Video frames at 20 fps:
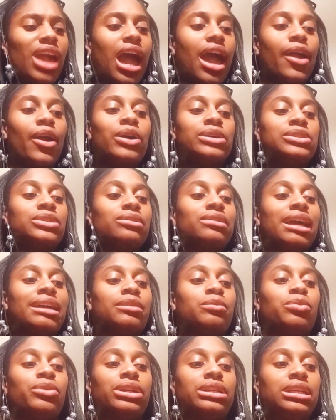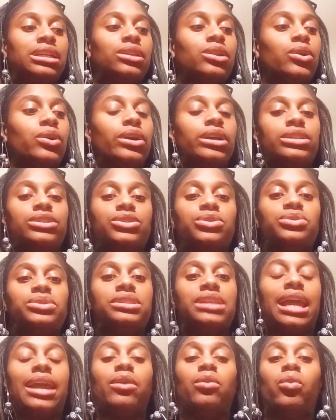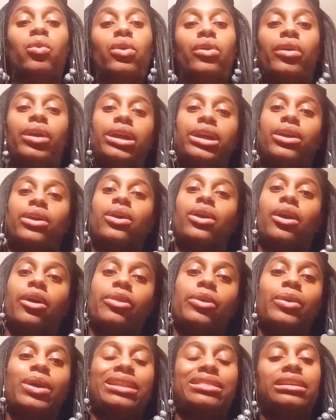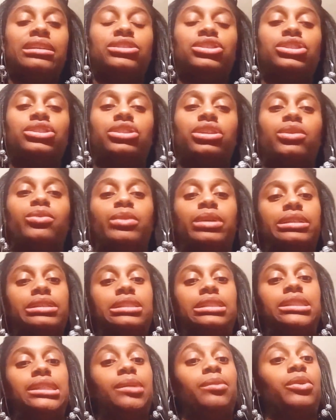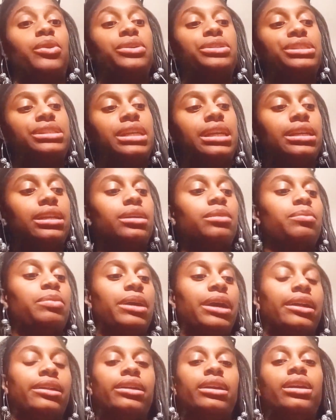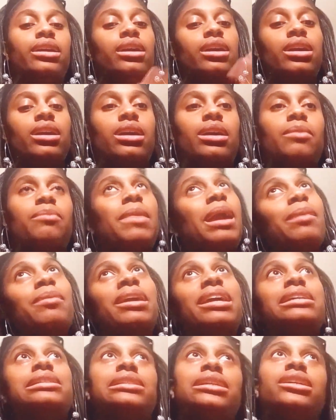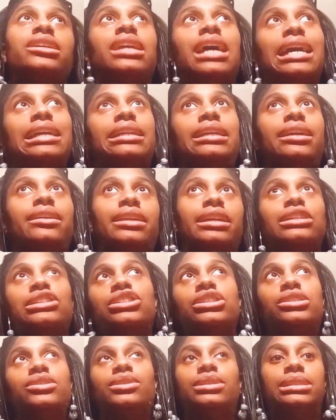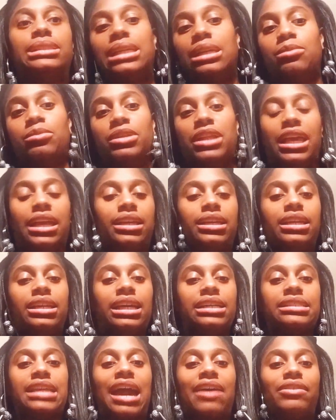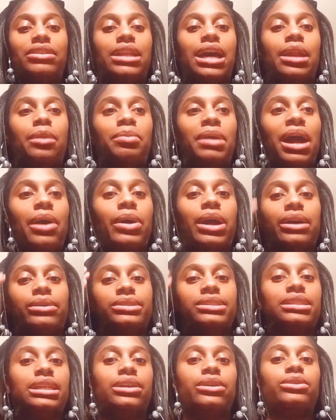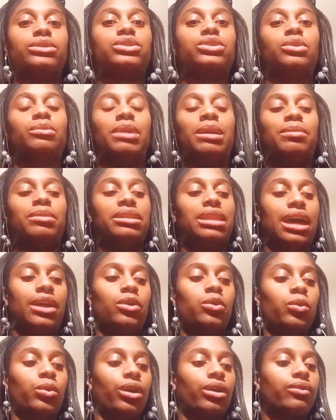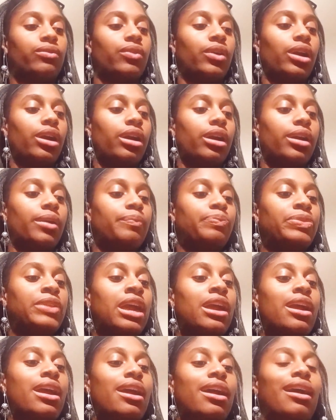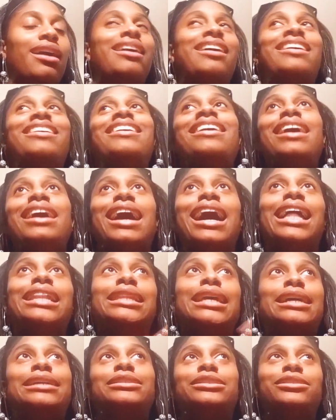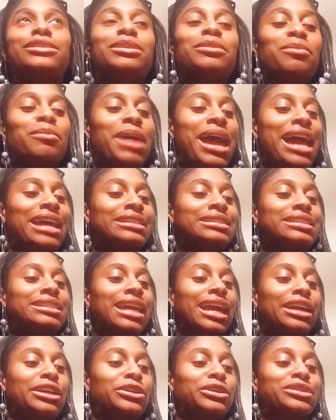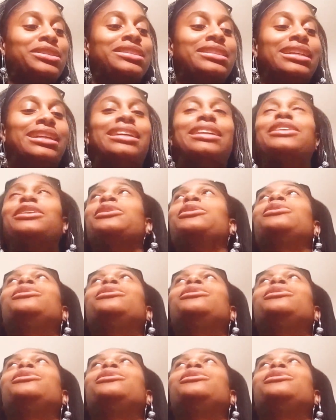I also like Brittany Lawrence, who sang "Warrior," although I think she should have went to Team Christina, but maybe it's a good idea that she's on Team Blake. He doesn't have a lot of powerhouse singers, so maybe that'll work for her. I liked Matt Tedder singing